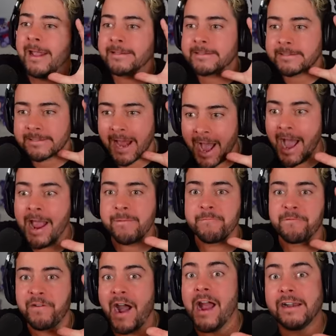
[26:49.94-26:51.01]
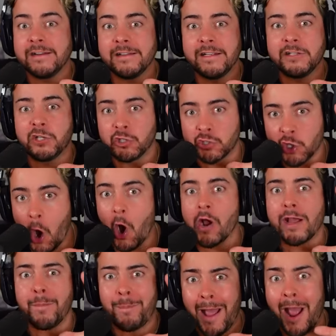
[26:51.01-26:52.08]
it's time finally to
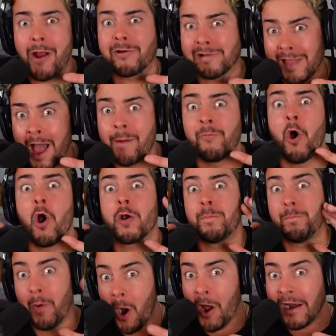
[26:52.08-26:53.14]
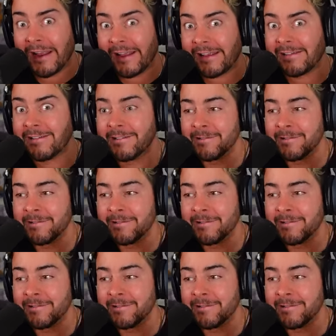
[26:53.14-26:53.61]
talk about Glamrock Bonnie.